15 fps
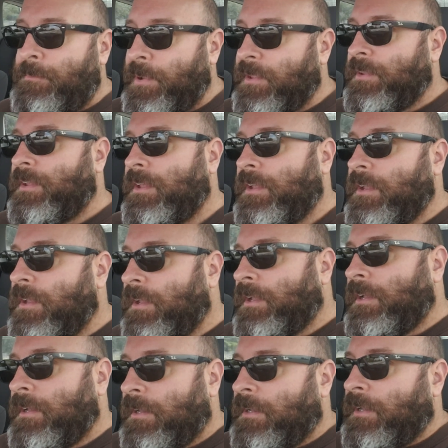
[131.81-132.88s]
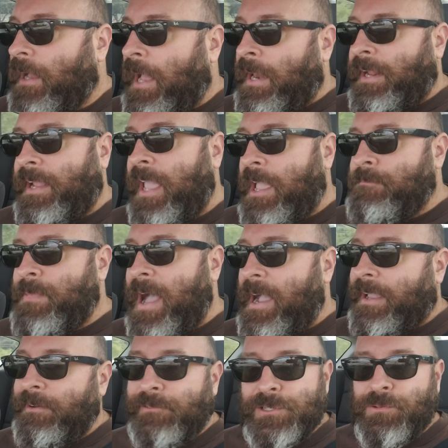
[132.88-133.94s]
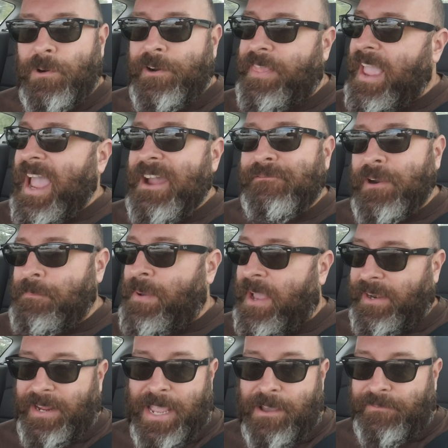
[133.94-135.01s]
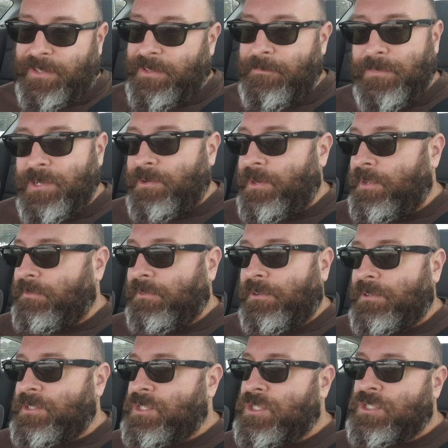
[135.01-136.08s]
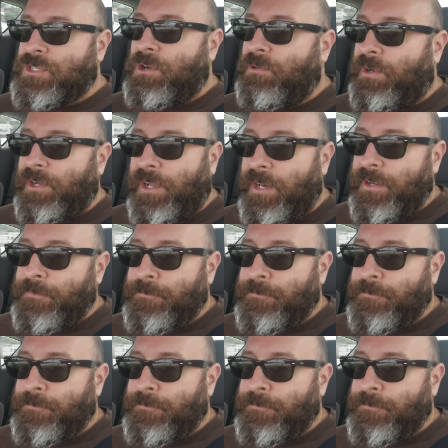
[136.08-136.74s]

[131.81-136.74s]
And it came back and it was worth every penny having them do it. It looked so good.